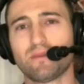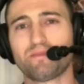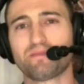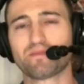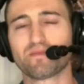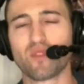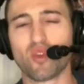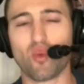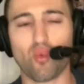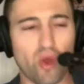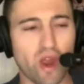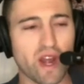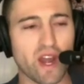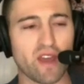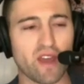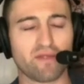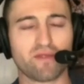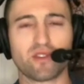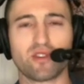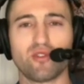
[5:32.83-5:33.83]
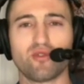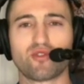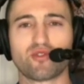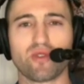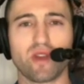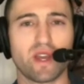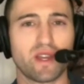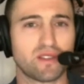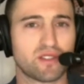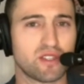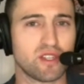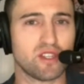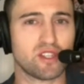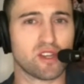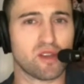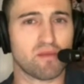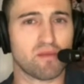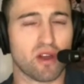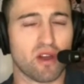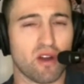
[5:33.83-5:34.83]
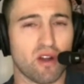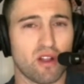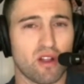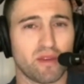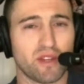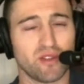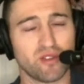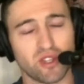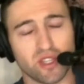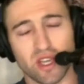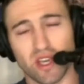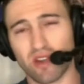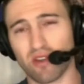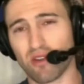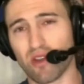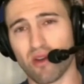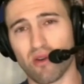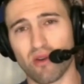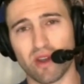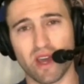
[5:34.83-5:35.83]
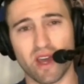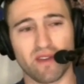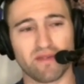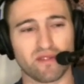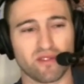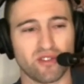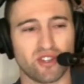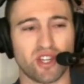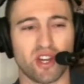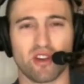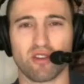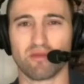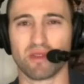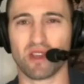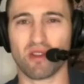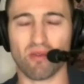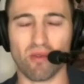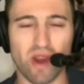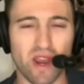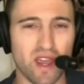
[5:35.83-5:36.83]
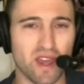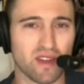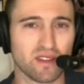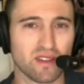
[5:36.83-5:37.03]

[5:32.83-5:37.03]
right after you trade CJ McCollum and you say you're going after Jerami Grant,